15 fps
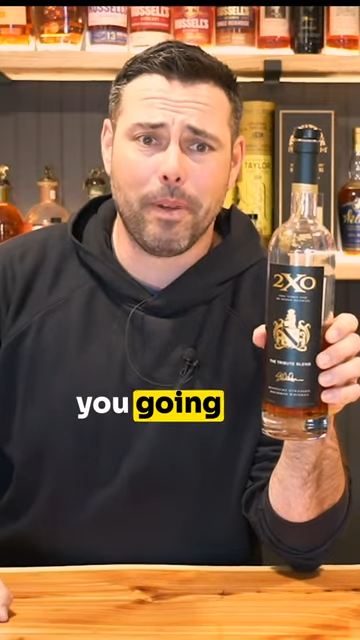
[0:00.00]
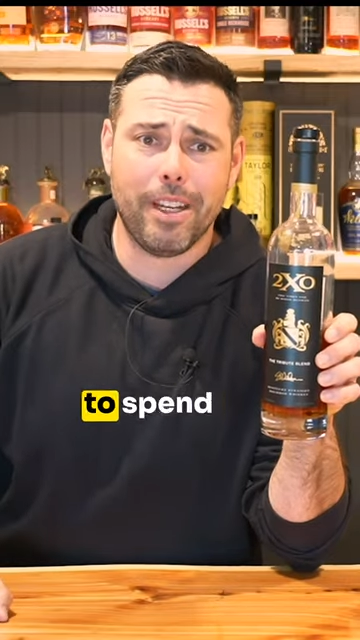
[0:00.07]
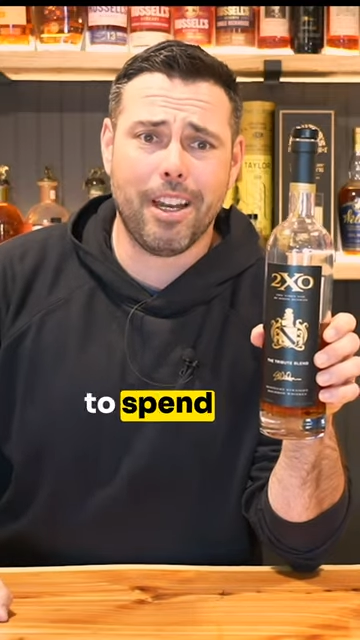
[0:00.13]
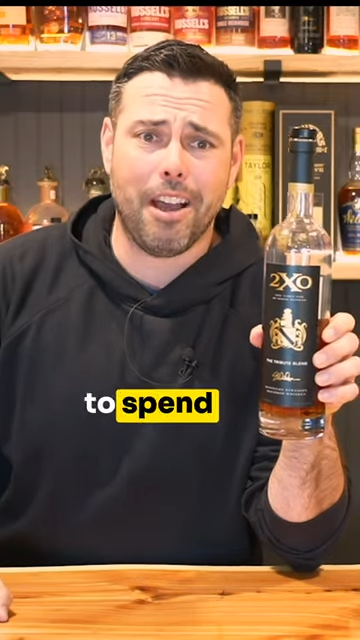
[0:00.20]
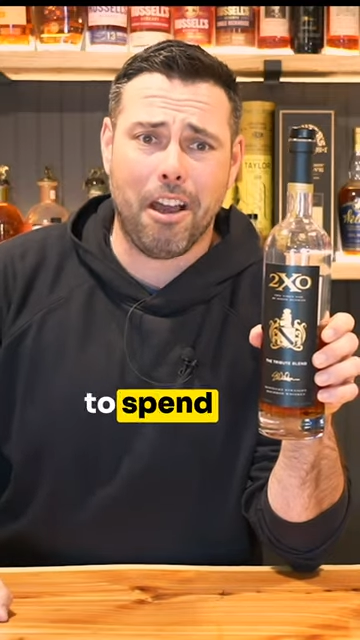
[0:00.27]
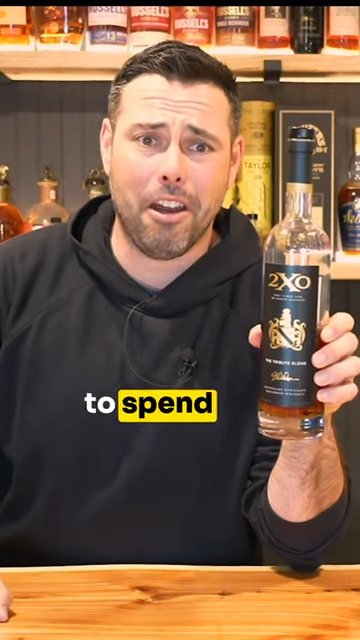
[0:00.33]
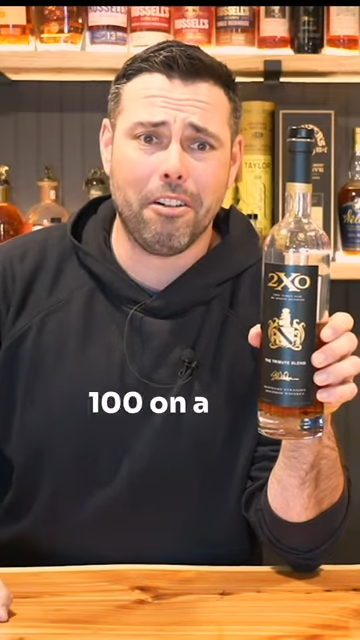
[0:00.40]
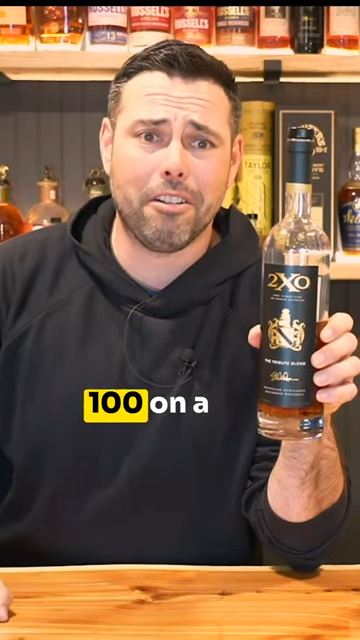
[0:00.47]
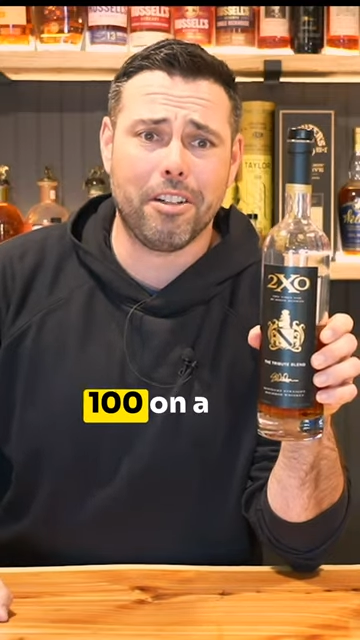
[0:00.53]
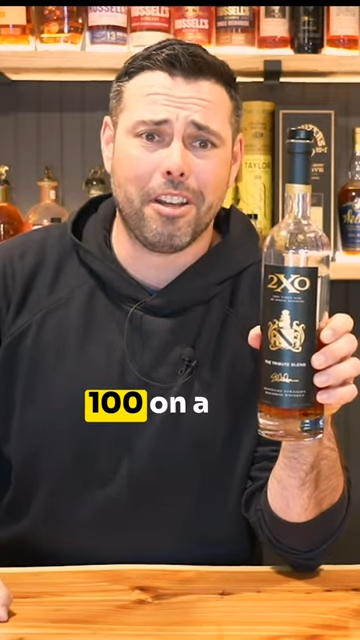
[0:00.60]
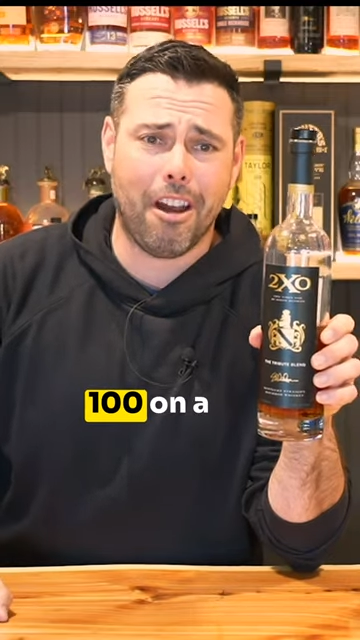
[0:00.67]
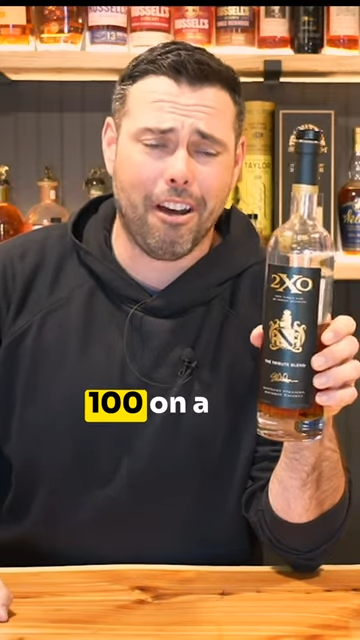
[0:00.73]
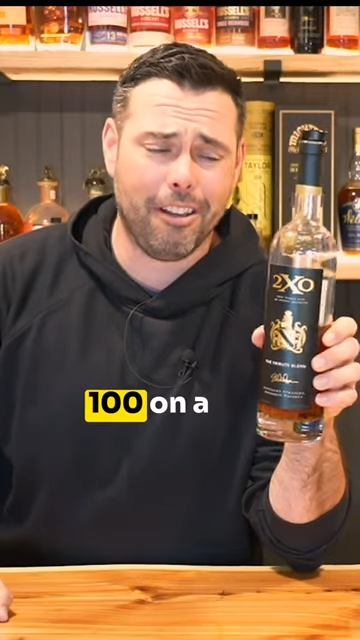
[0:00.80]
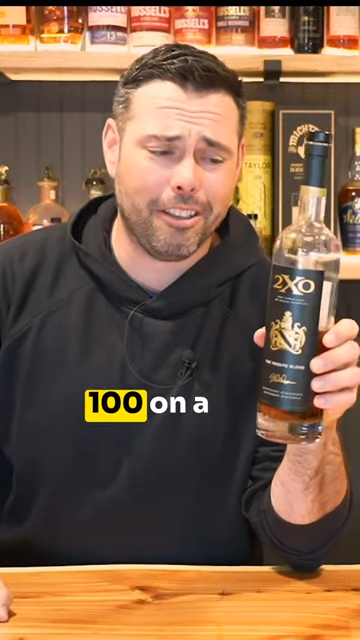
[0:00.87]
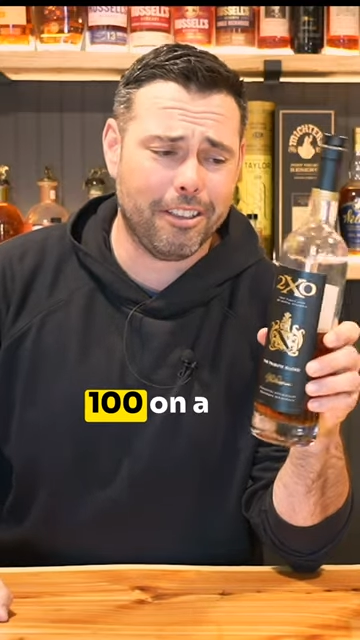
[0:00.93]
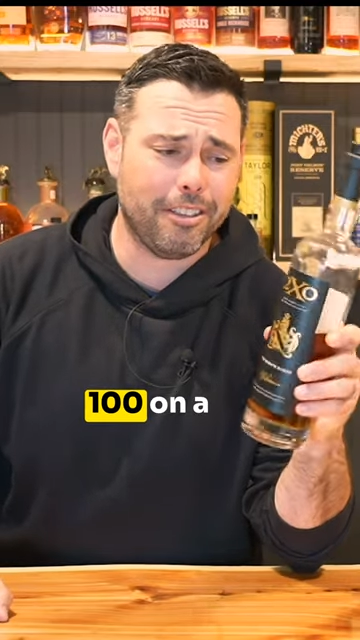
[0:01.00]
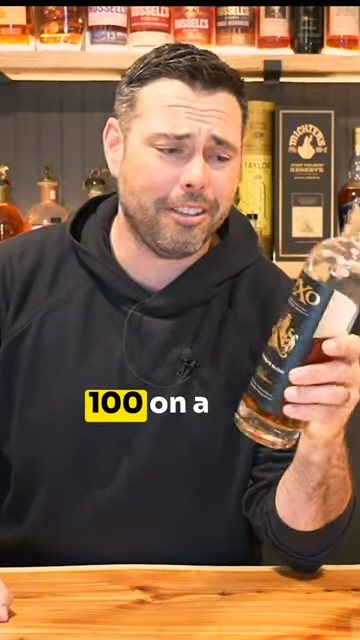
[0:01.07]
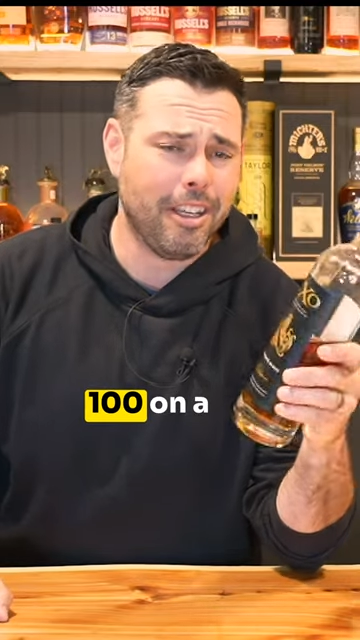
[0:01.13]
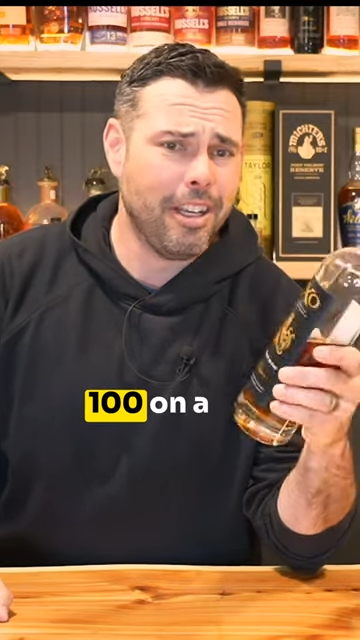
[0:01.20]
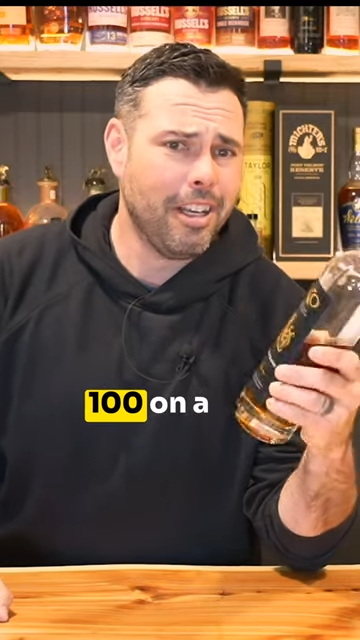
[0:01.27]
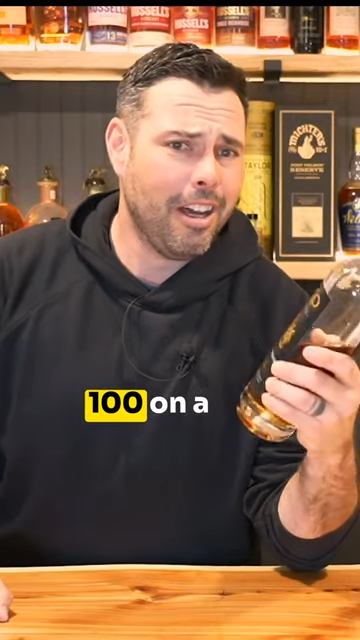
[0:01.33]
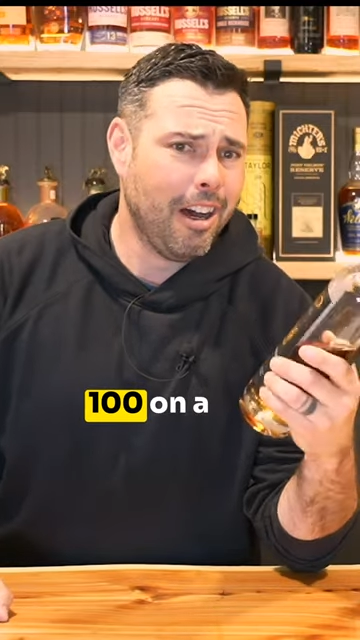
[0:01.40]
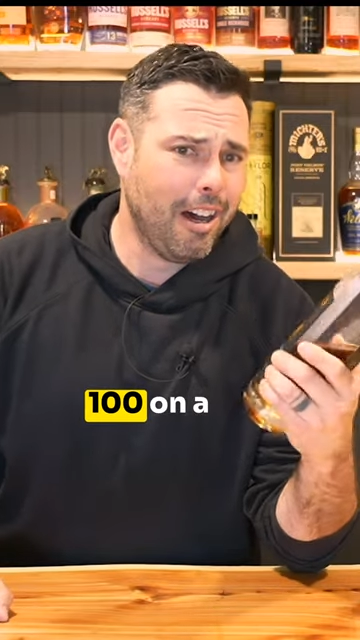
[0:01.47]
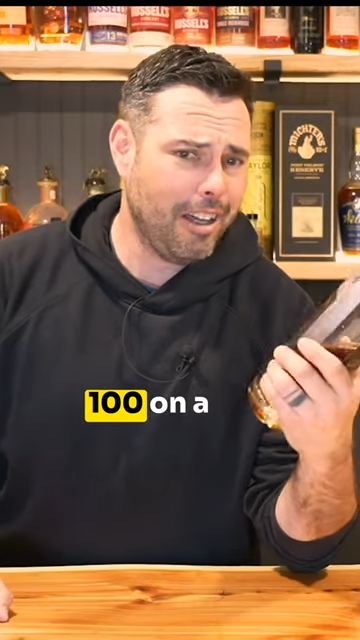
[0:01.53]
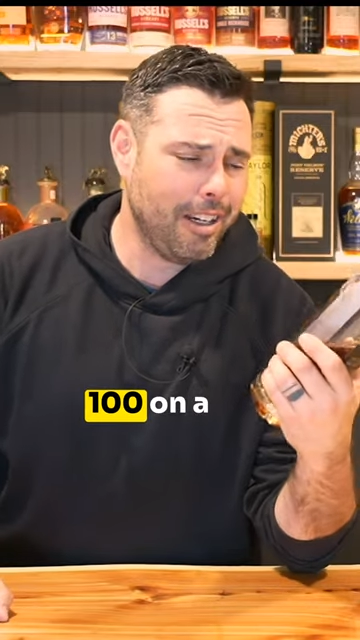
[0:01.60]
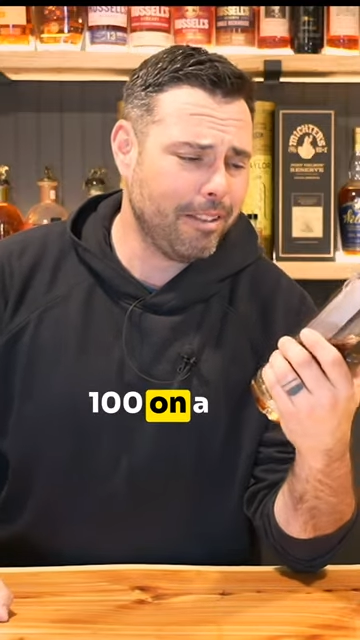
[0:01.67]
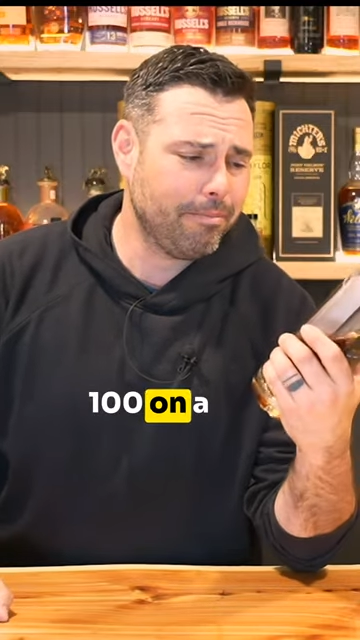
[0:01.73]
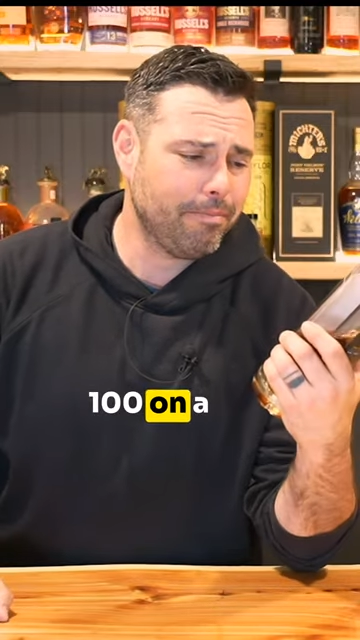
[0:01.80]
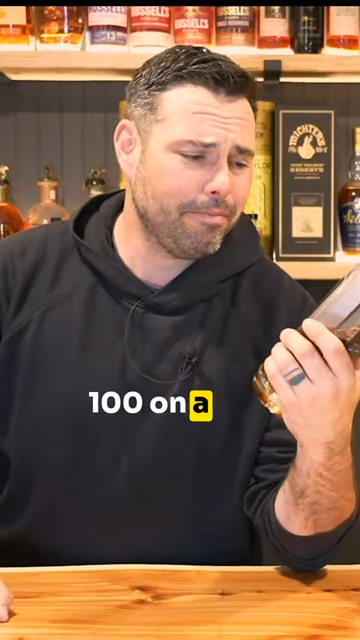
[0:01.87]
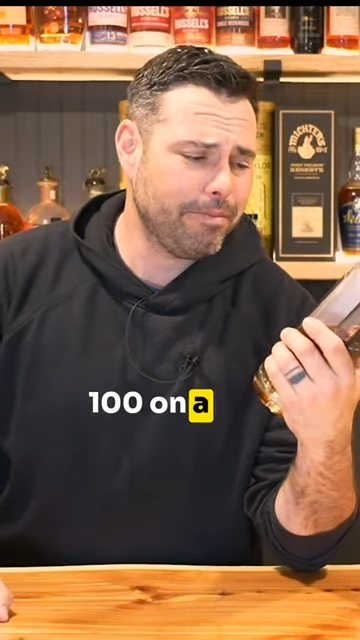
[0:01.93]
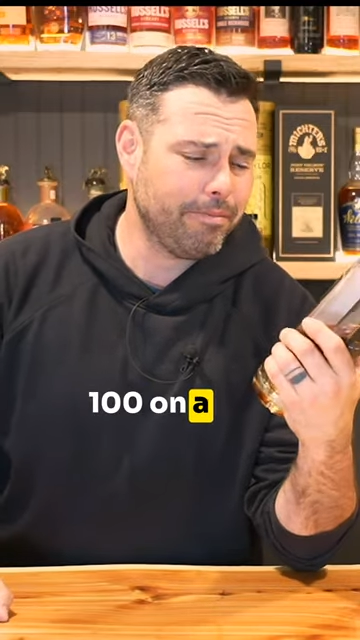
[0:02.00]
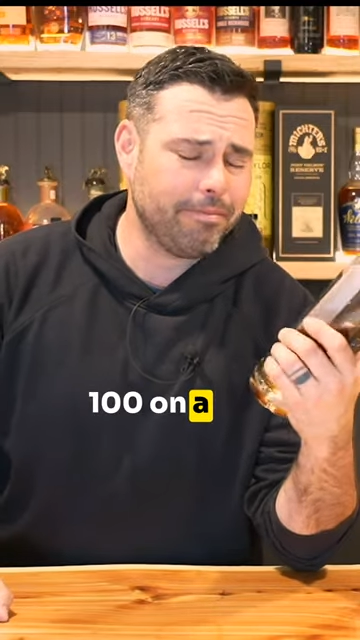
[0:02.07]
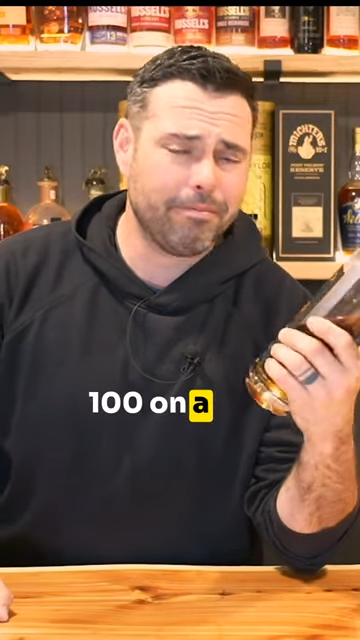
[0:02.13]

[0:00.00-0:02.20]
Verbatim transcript: spend $100 on a